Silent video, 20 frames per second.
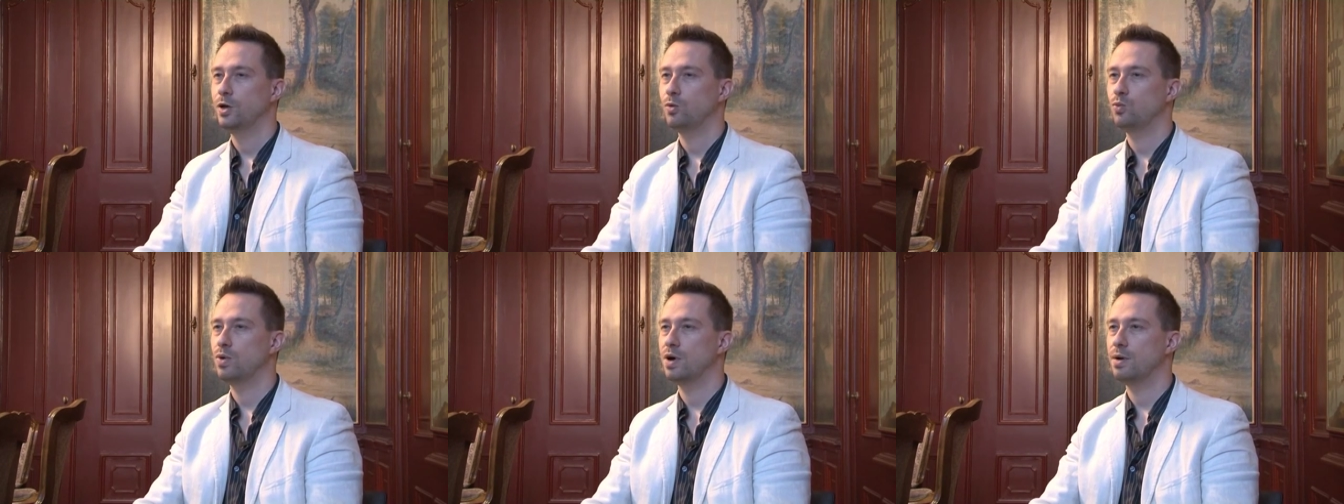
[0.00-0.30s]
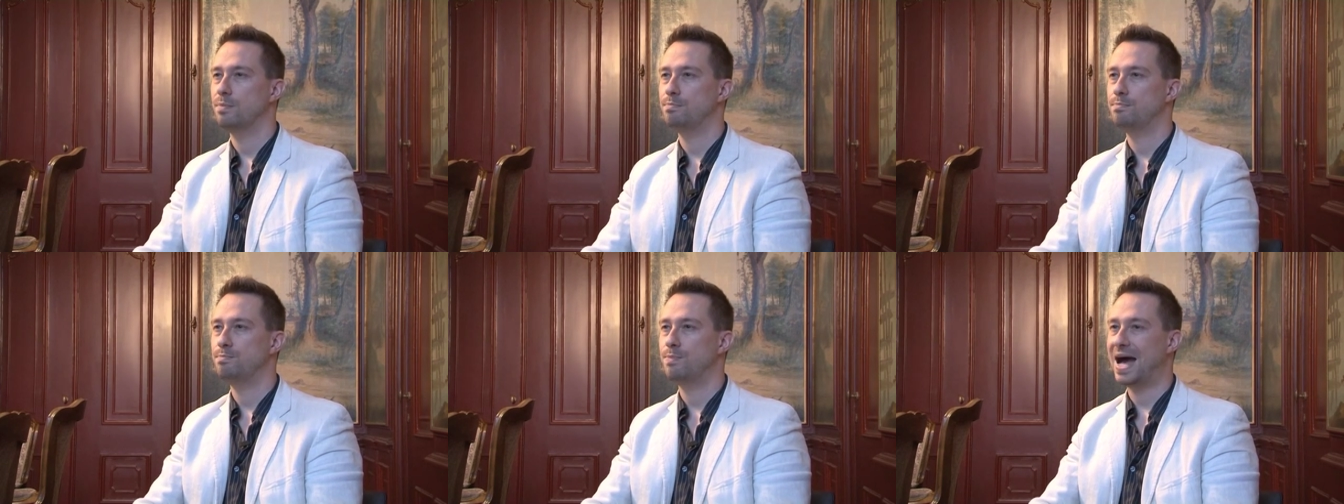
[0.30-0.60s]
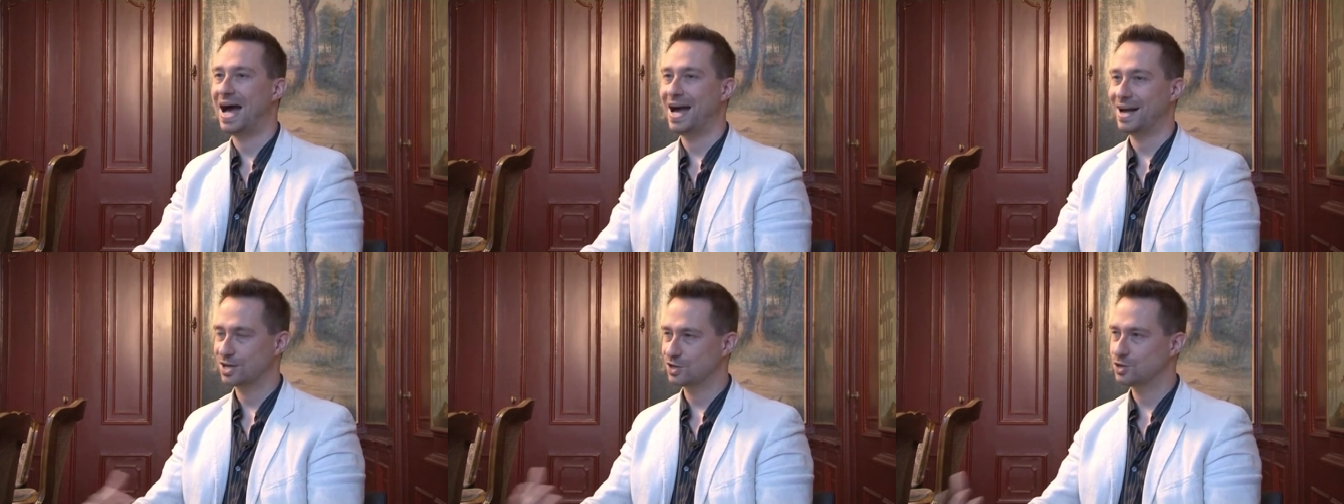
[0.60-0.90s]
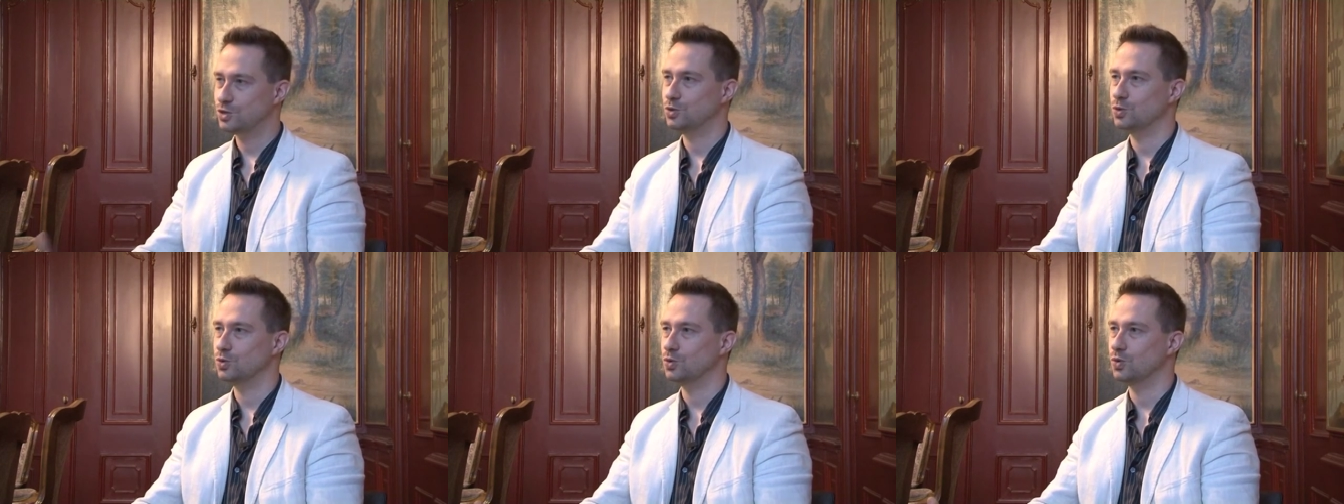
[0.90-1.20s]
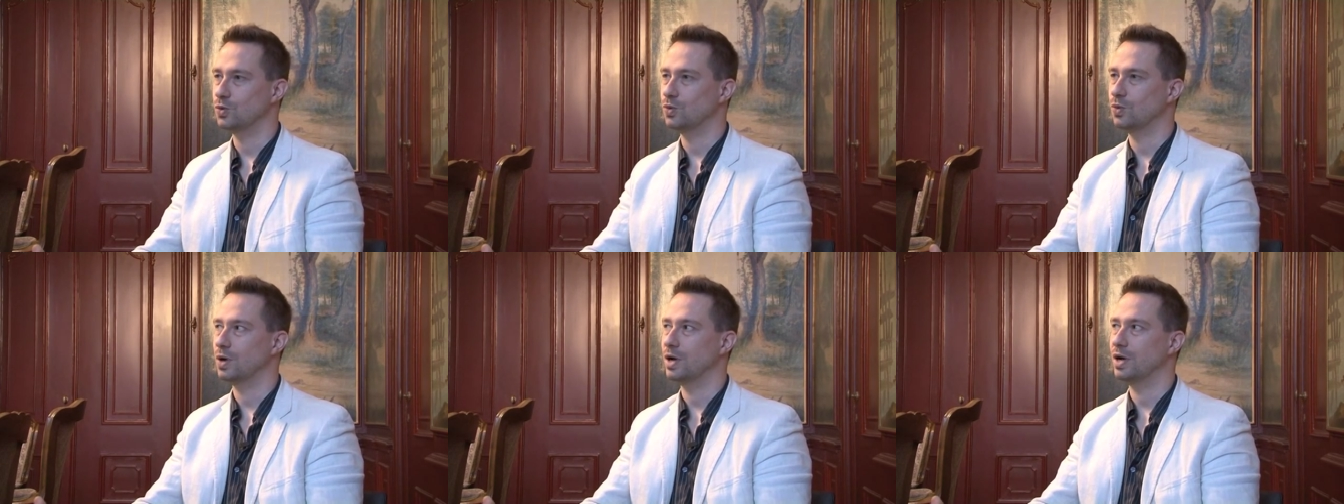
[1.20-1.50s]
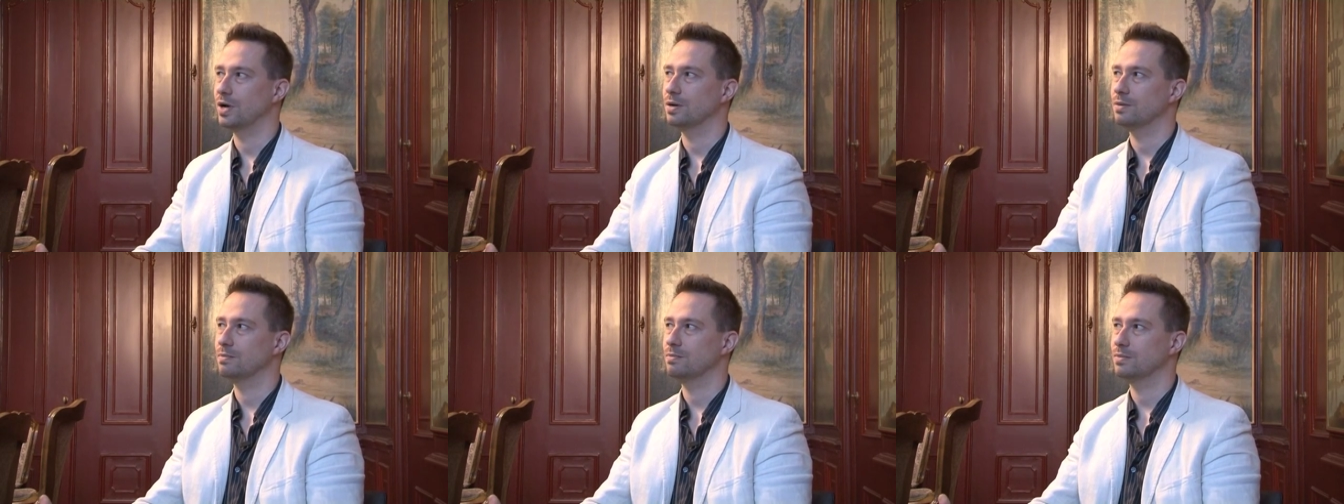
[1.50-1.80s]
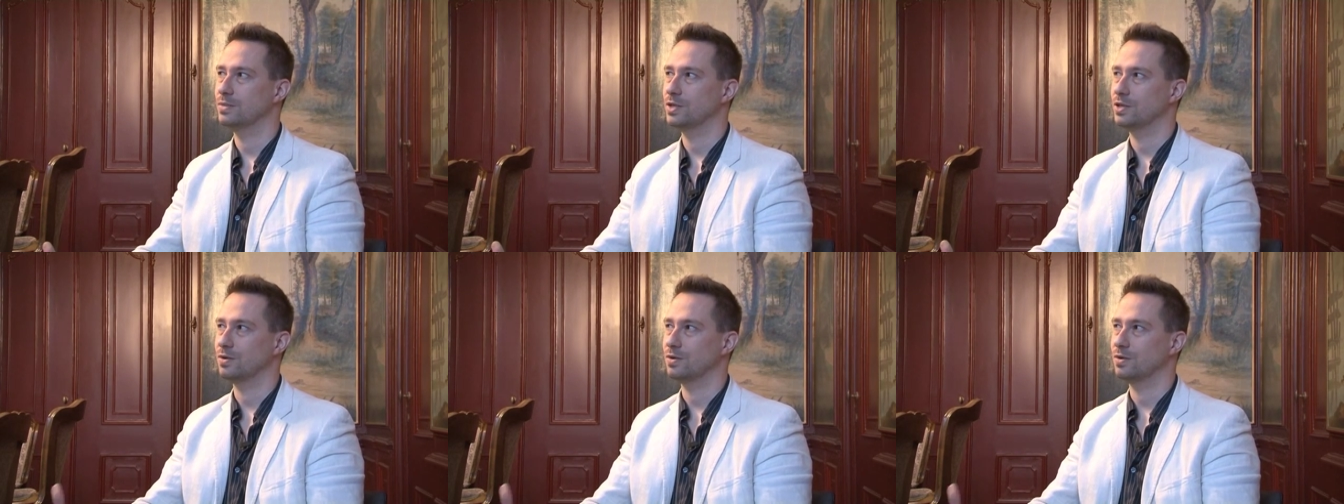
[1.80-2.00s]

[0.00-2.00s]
we're back to um,